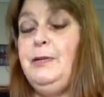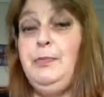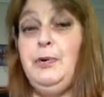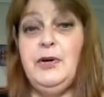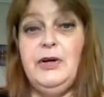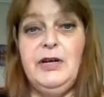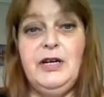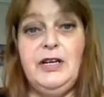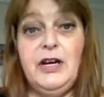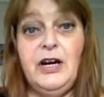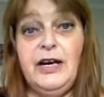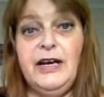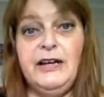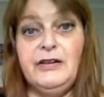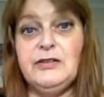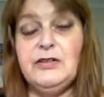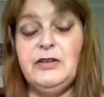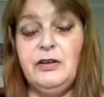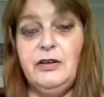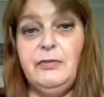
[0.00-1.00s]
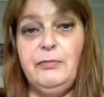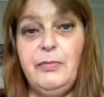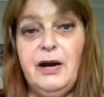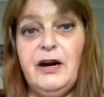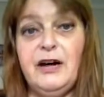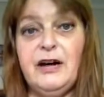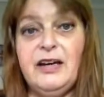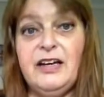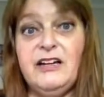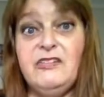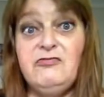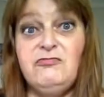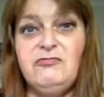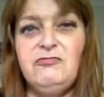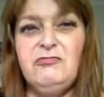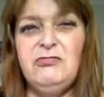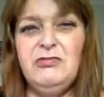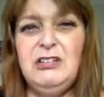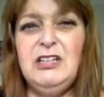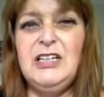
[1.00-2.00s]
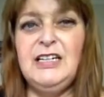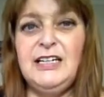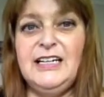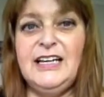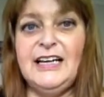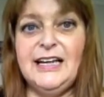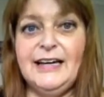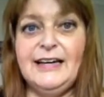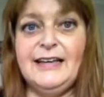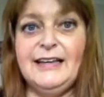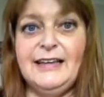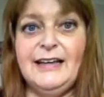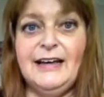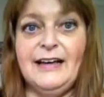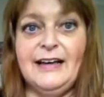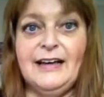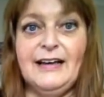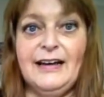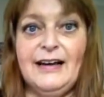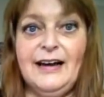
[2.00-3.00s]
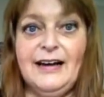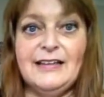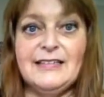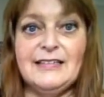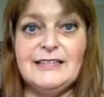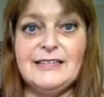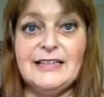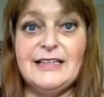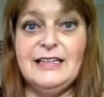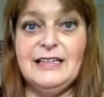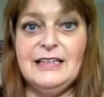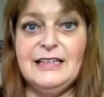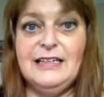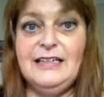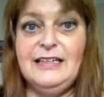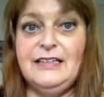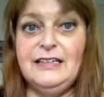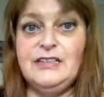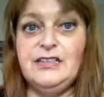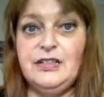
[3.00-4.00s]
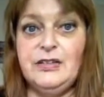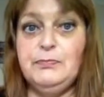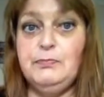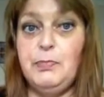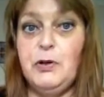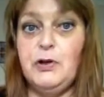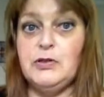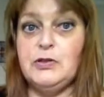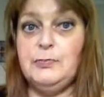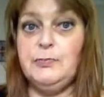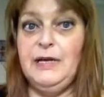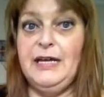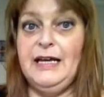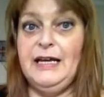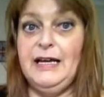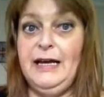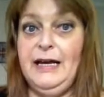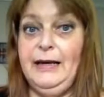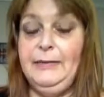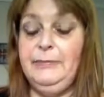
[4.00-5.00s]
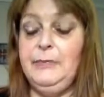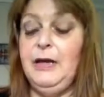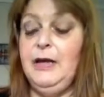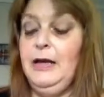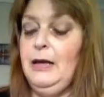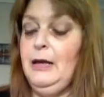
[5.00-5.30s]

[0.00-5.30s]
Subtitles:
putting your house on the market and really getting that glass as clean as it possibly can.